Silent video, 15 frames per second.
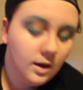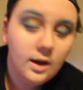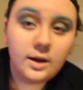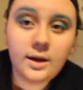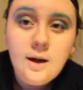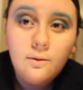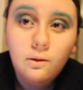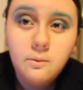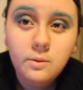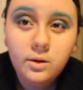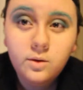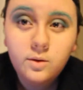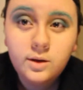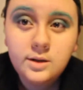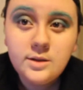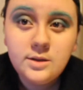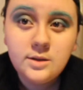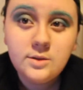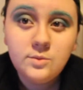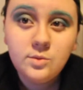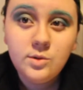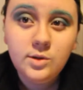And now what we're going to do
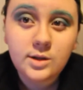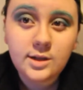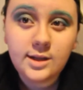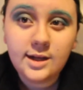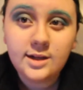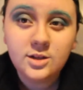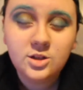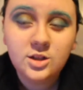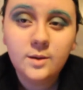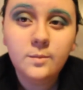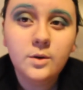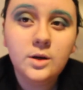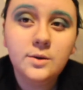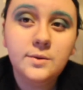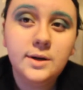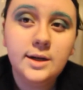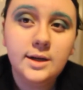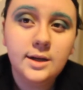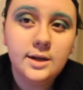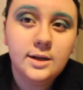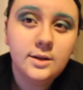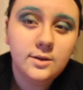is we're going to take a shimmery
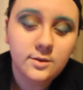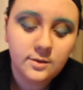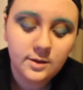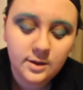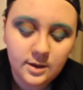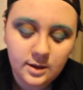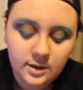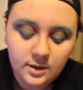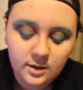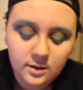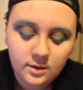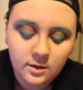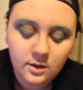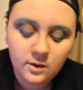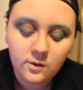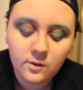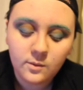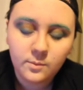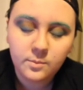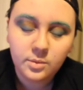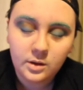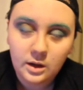white and do it in the,
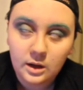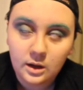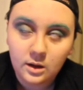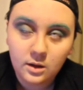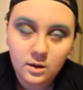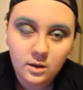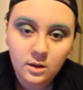put it